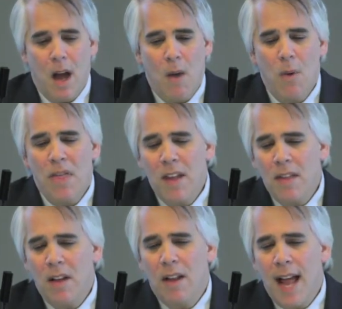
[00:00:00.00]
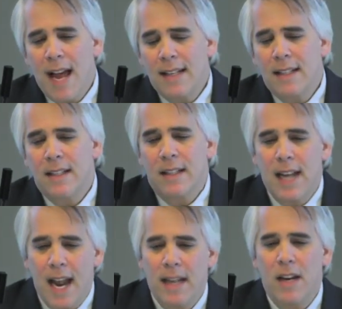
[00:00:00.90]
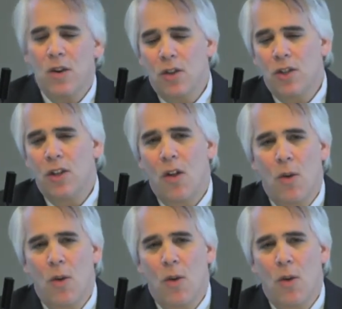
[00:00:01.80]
Within the last 10 years or so,